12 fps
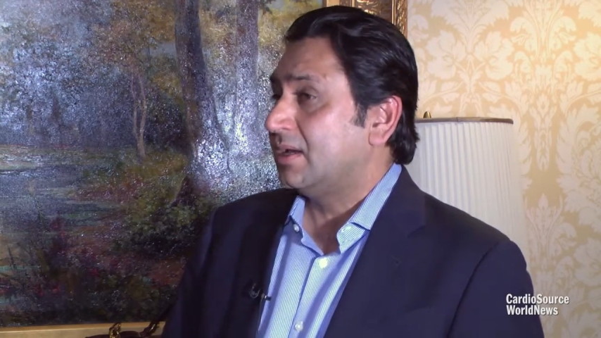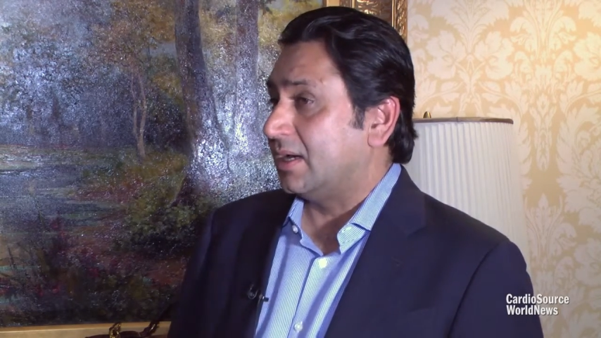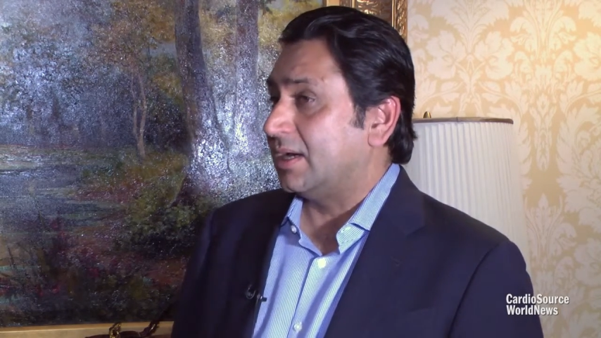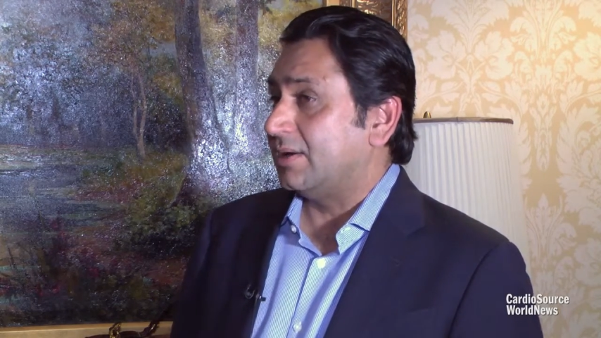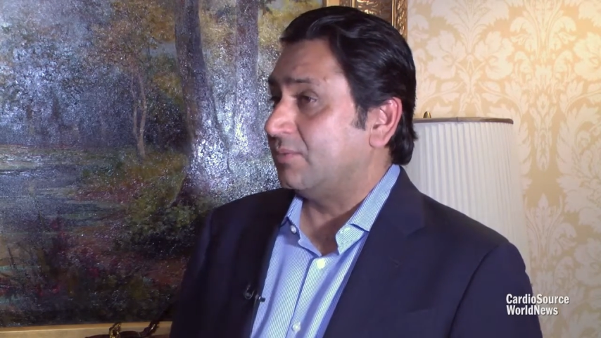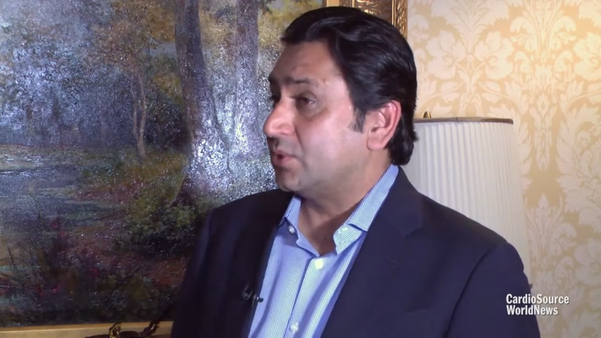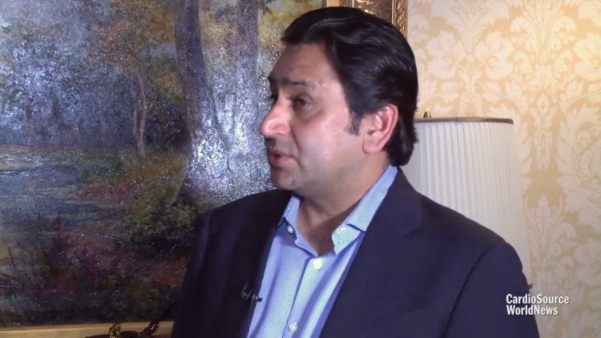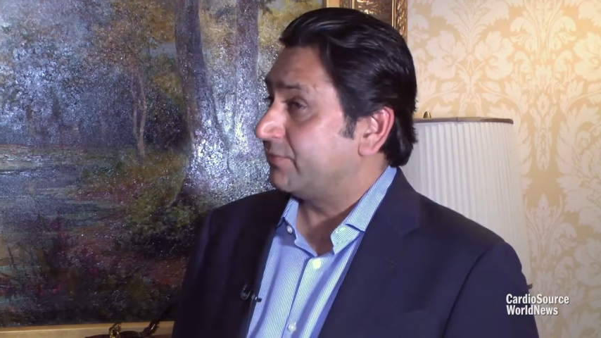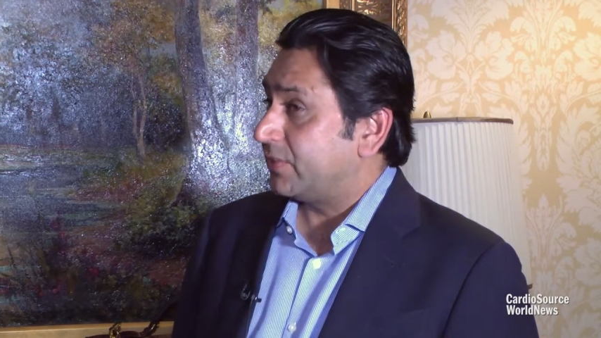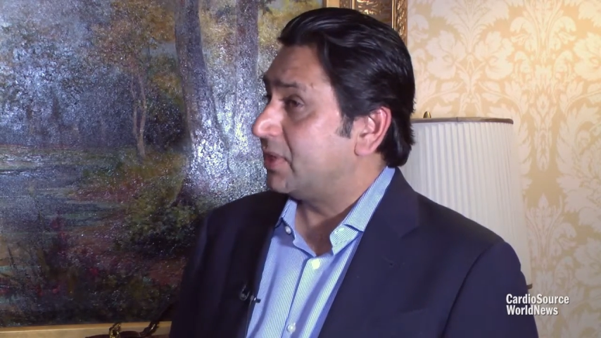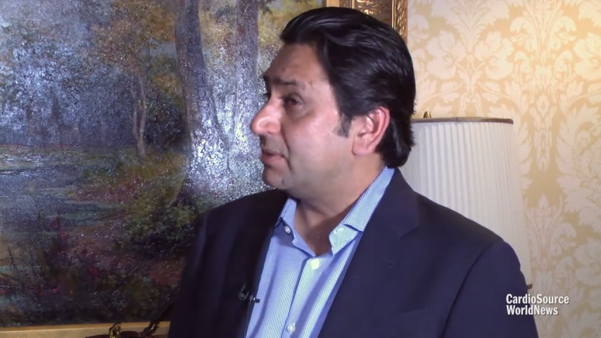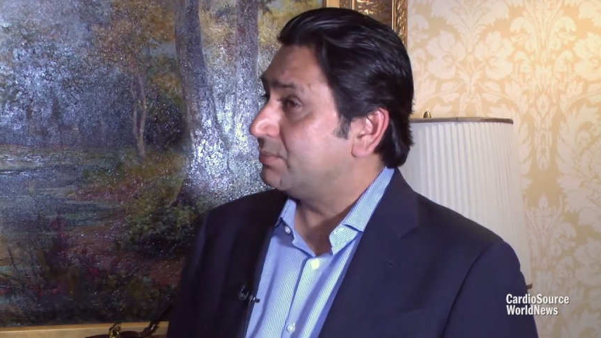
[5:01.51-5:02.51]
Was a
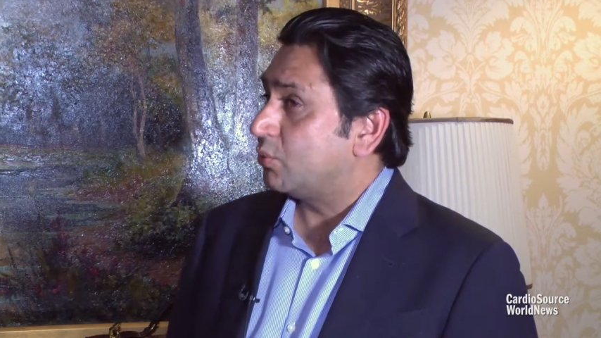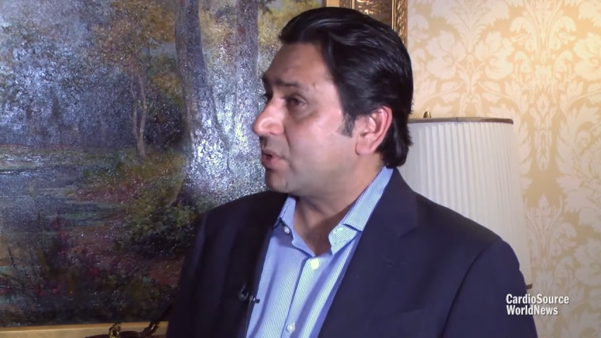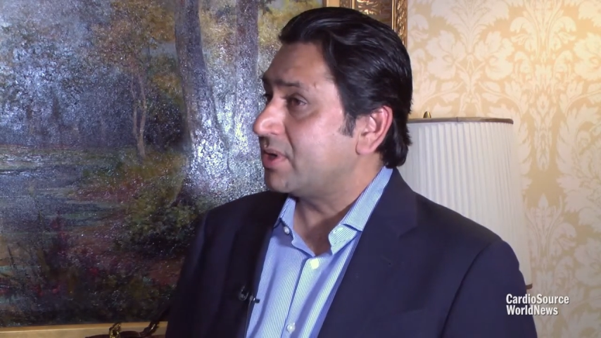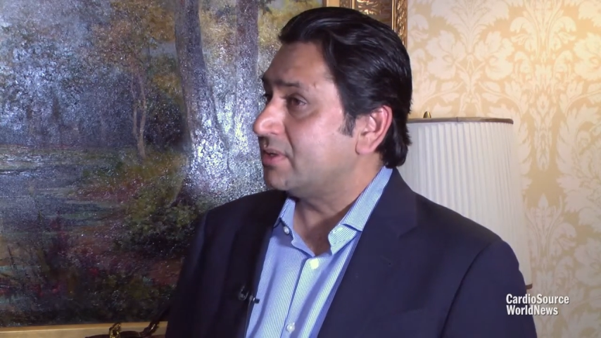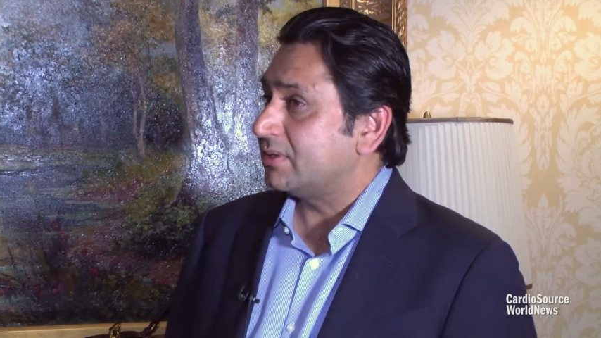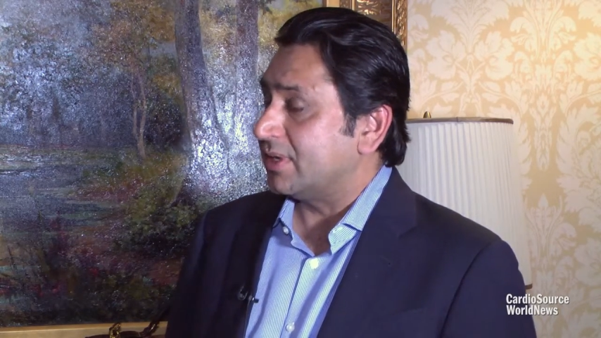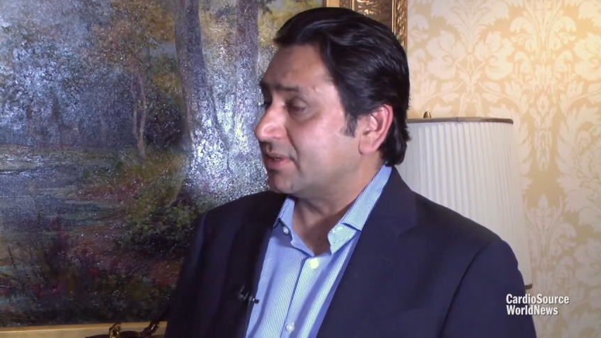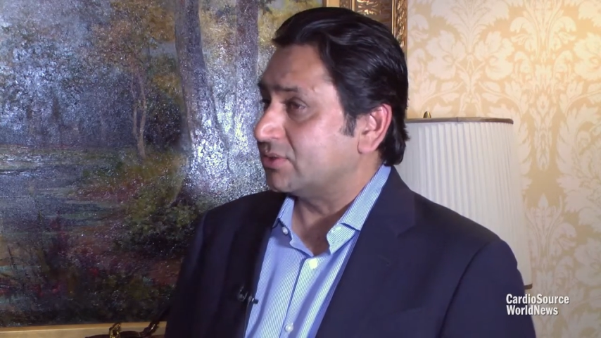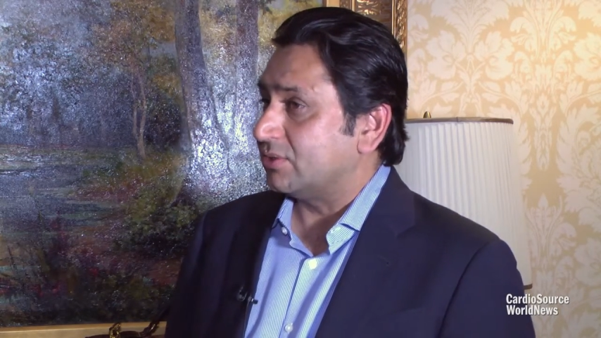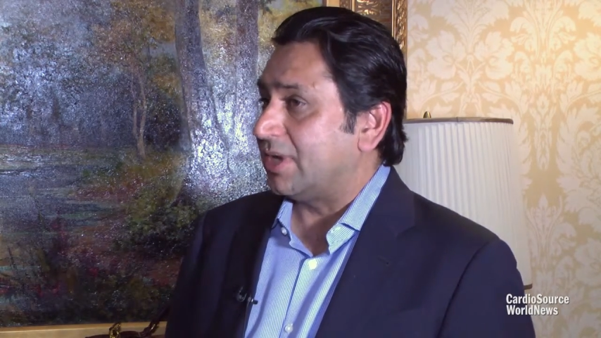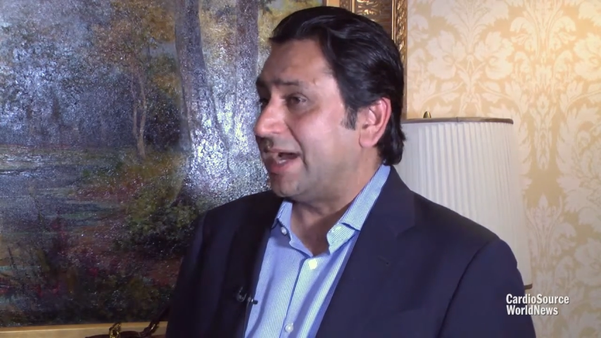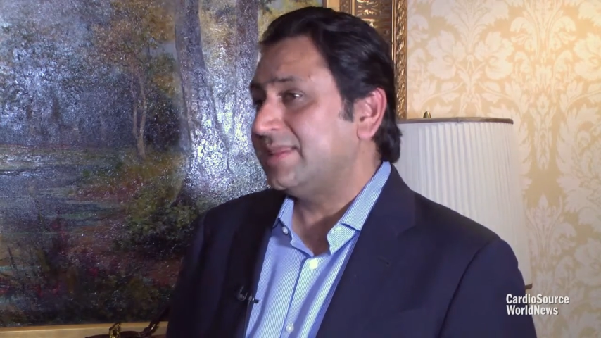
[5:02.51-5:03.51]
very important thing.
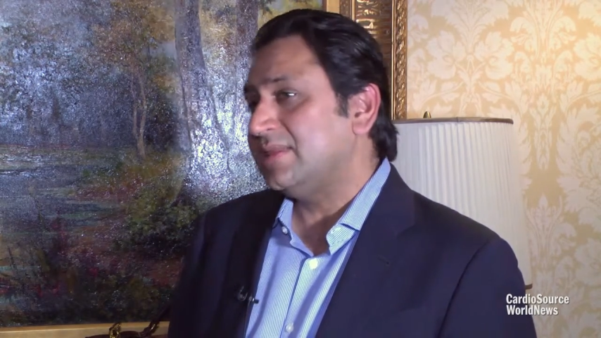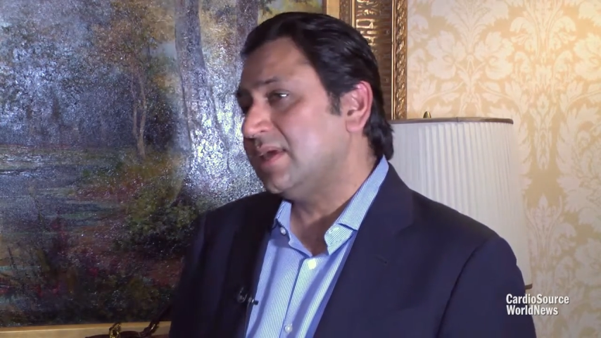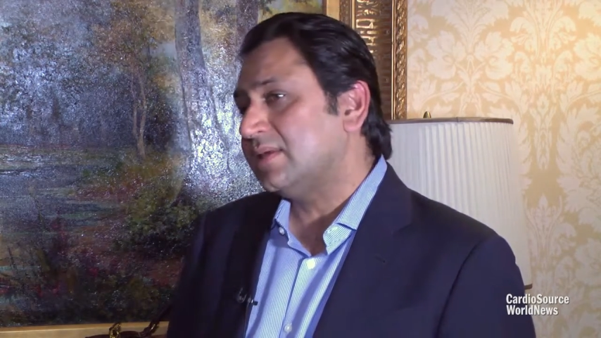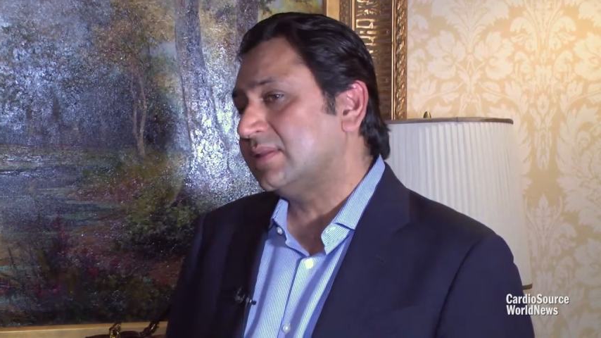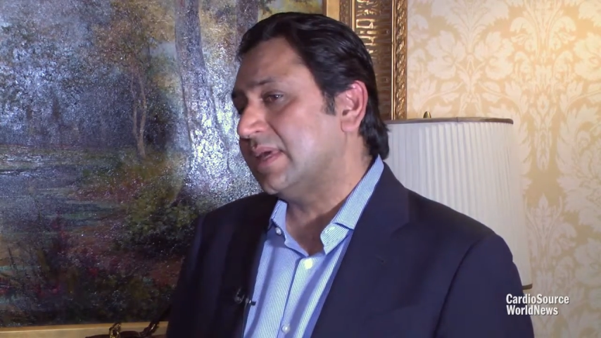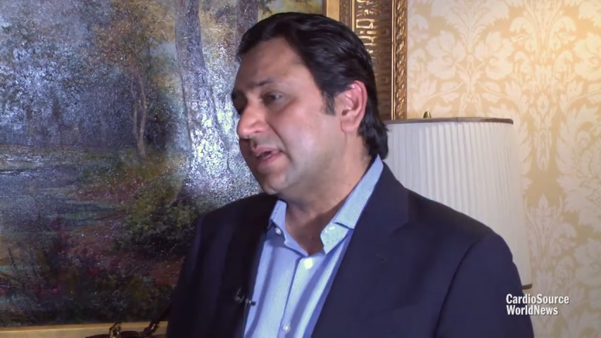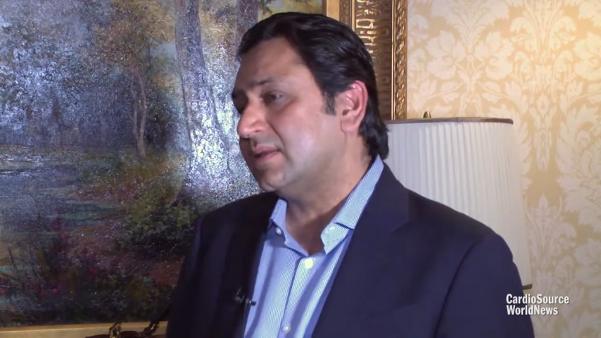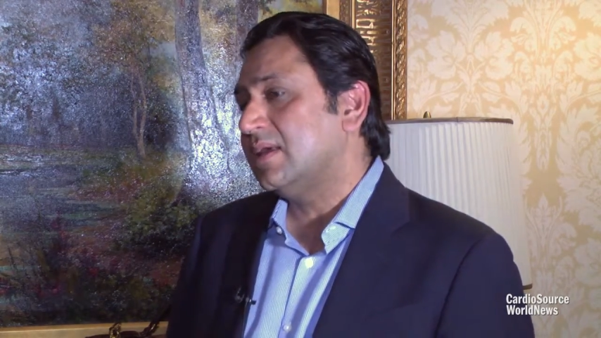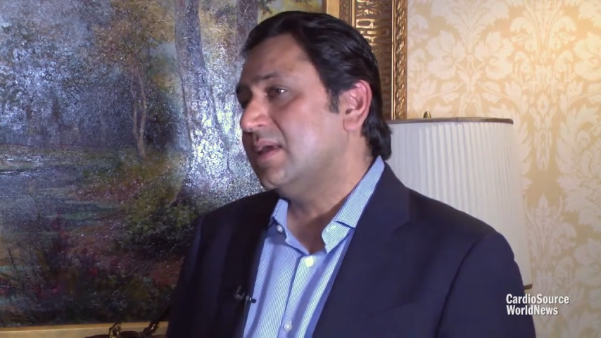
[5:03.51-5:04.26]
So I think that